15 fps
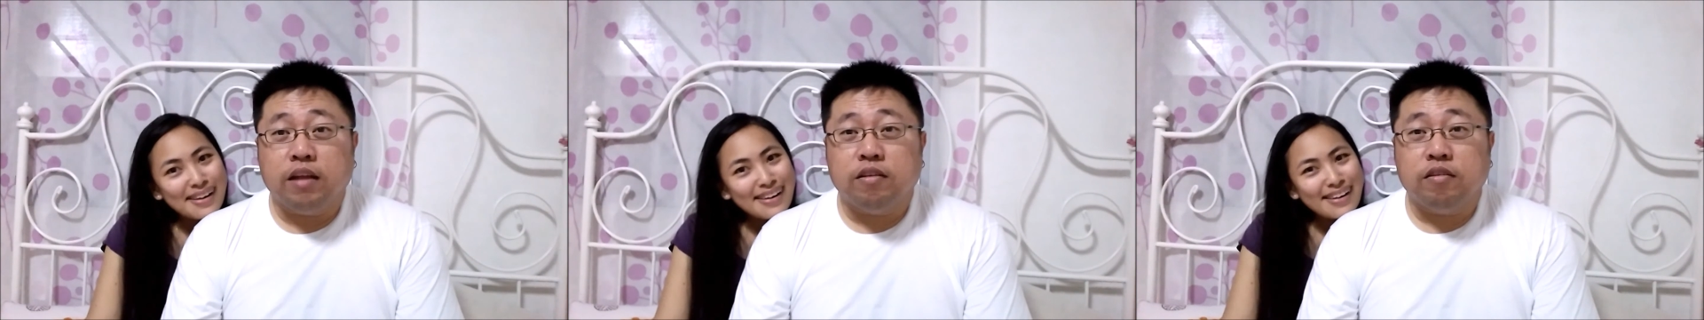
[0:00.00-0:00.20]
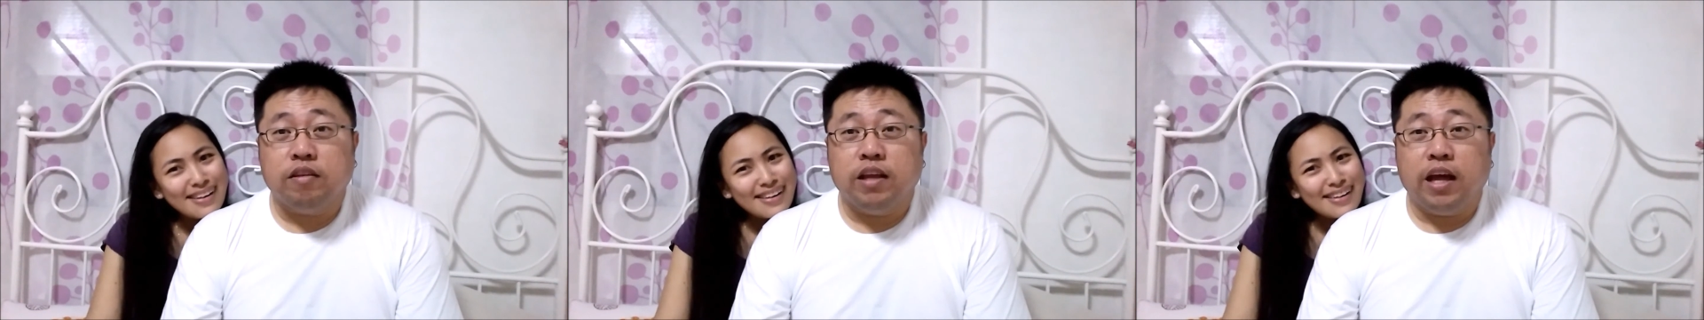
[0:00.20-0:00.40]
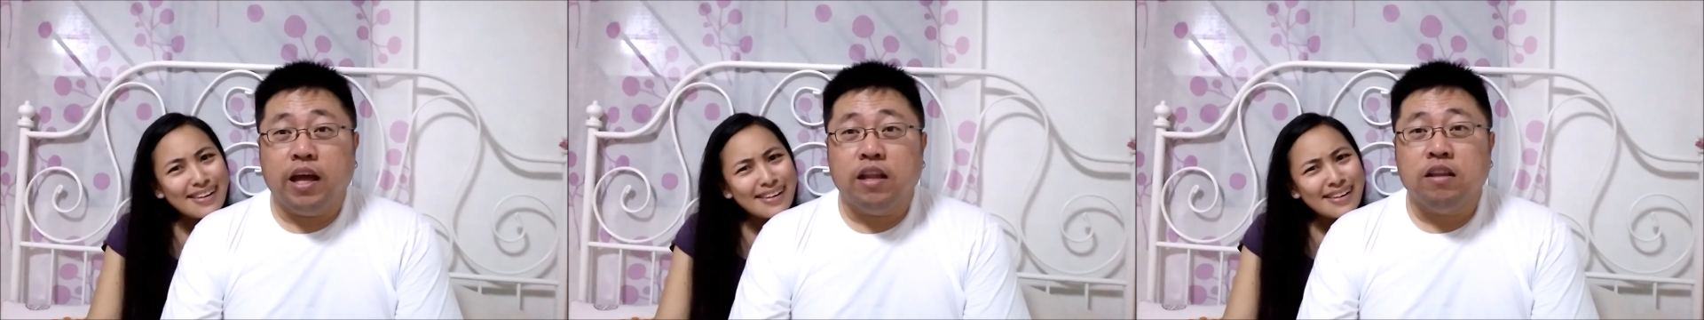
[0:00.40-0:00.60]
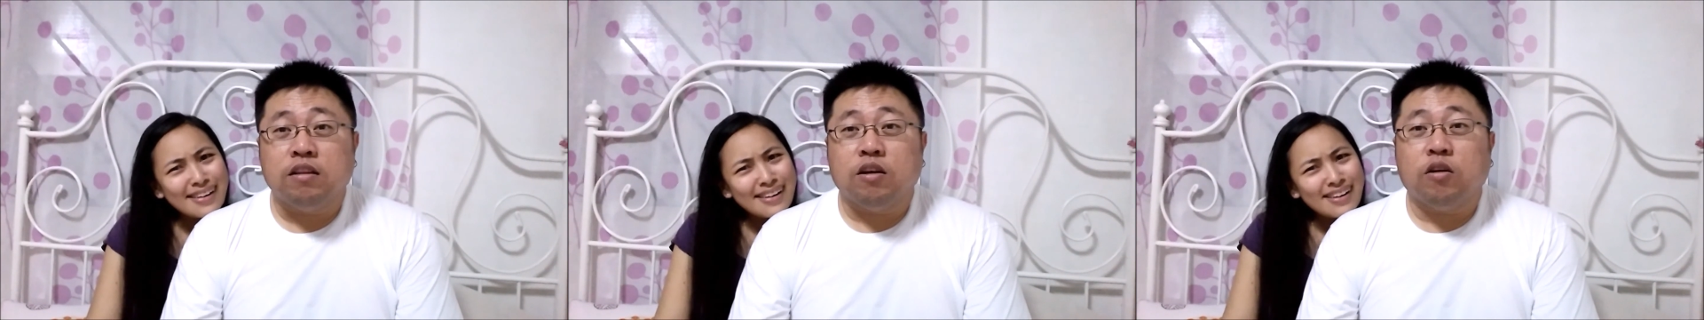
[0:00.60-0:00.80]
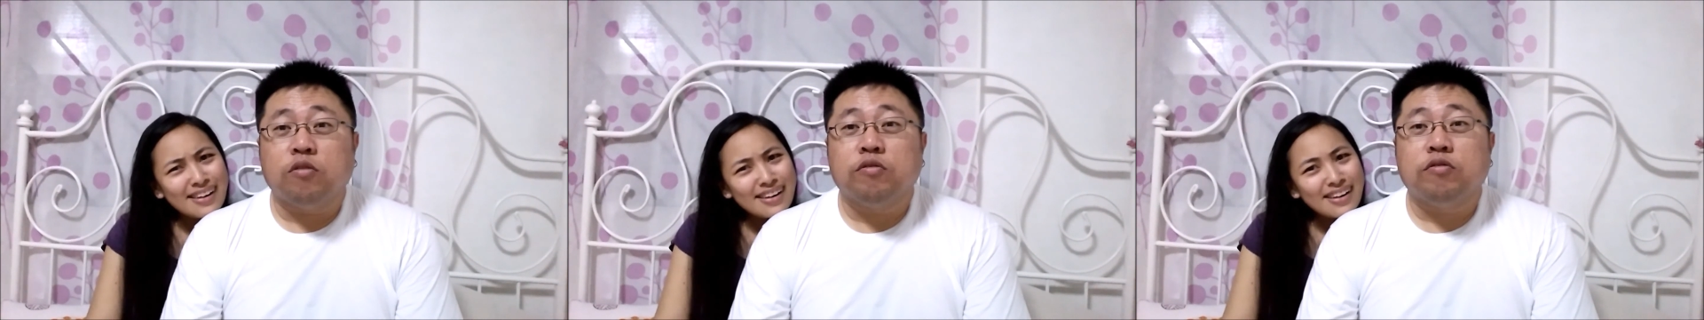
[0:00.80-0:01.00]
Speaker 1: that's the
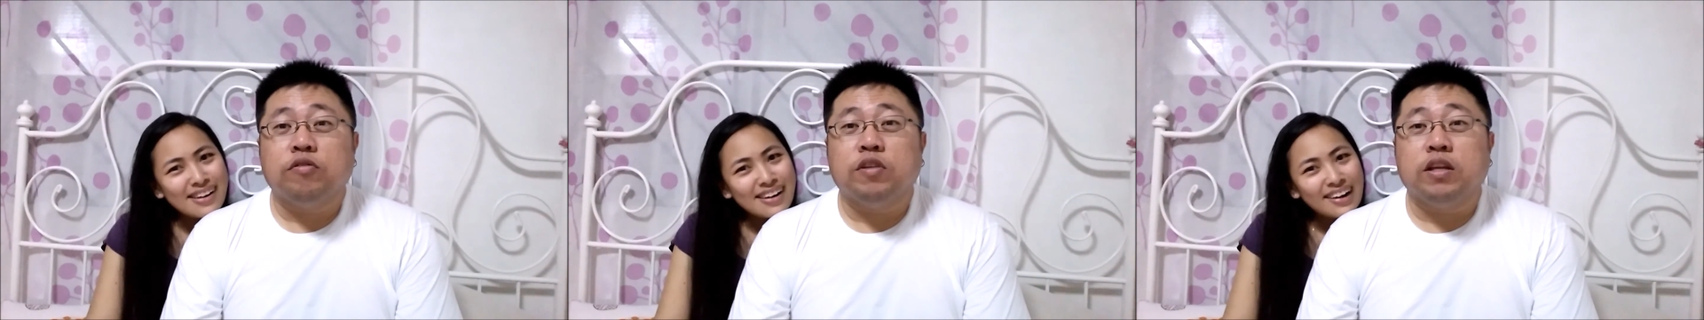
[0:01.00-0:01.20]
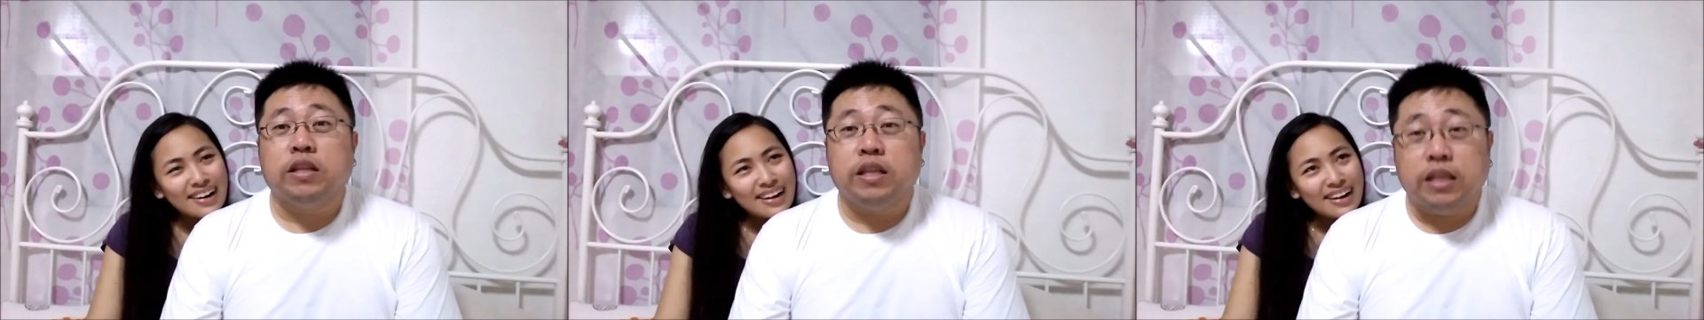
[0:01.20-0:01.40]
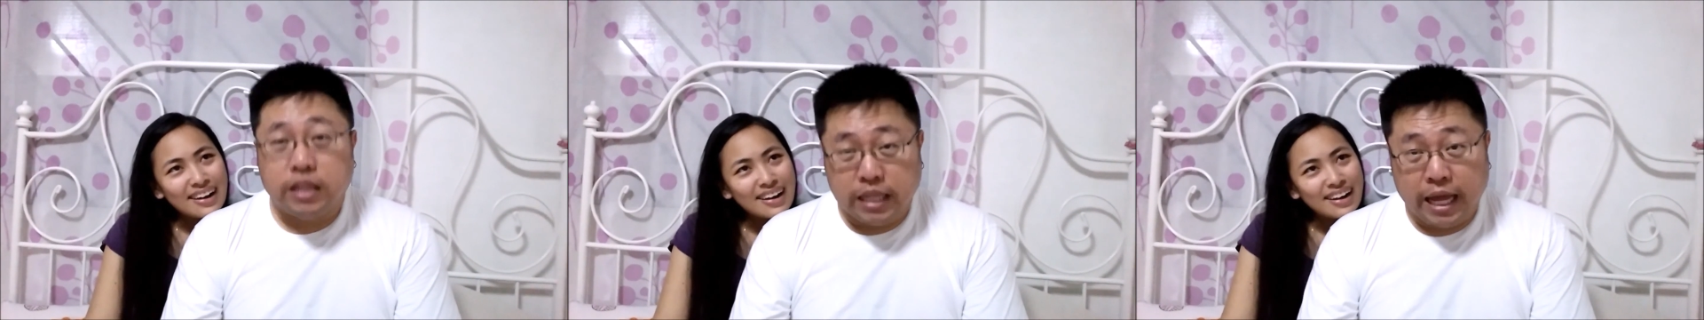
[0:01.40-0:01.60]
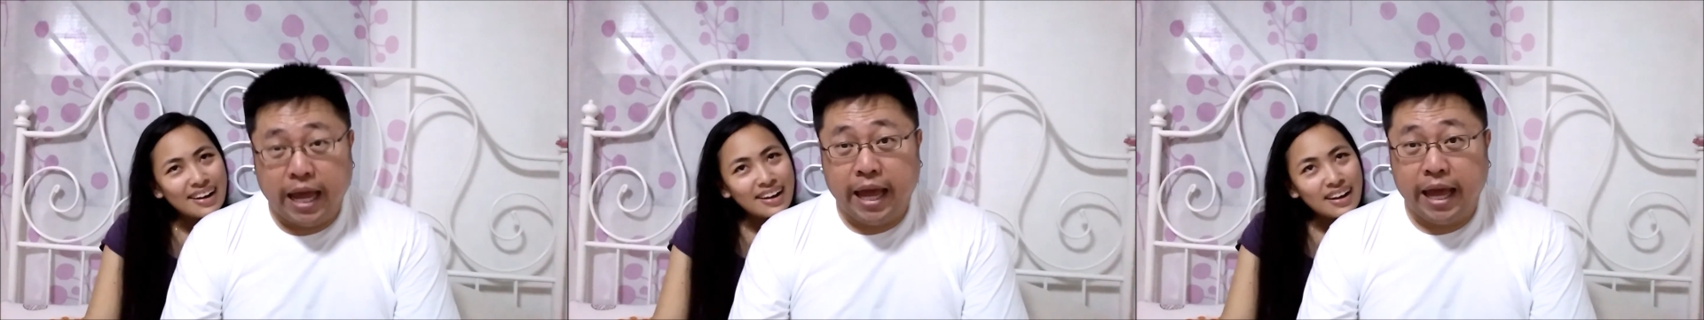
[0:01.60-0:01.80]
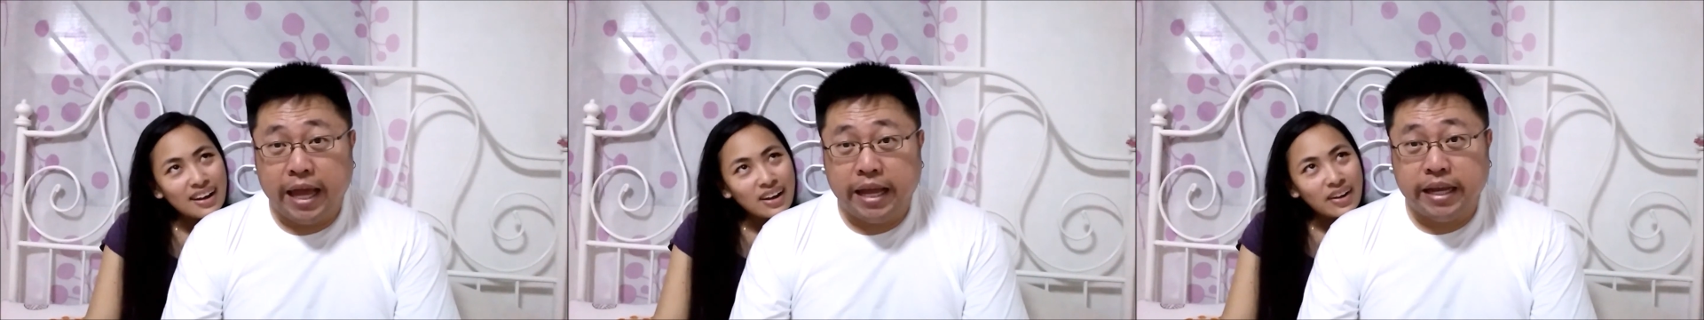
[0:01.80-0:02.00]
end of the
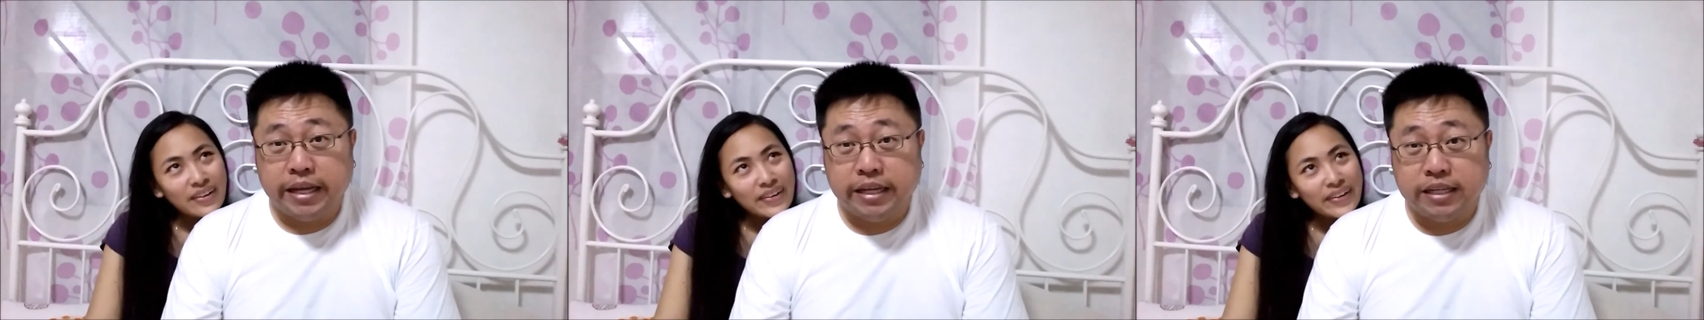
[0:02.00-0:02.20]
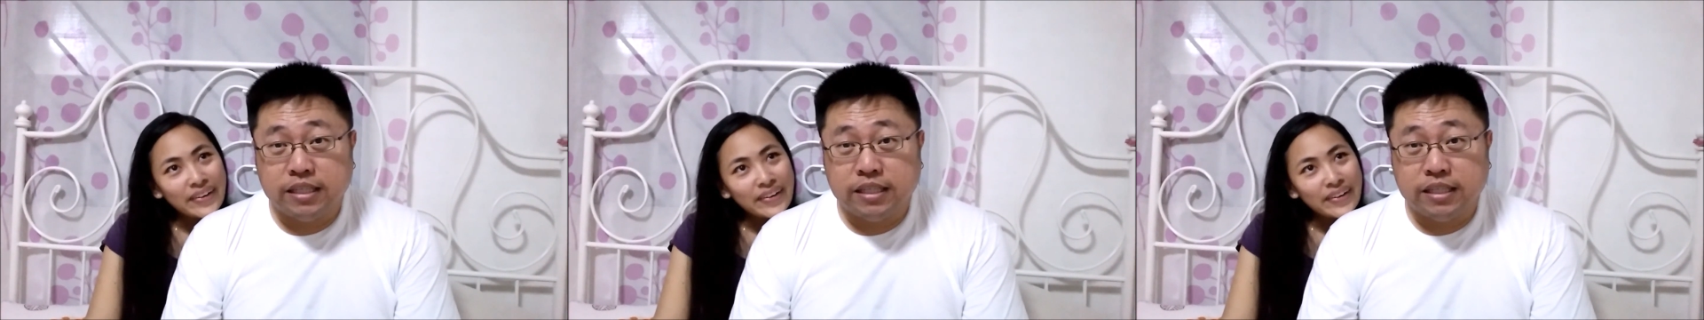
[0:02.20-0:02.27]
tag.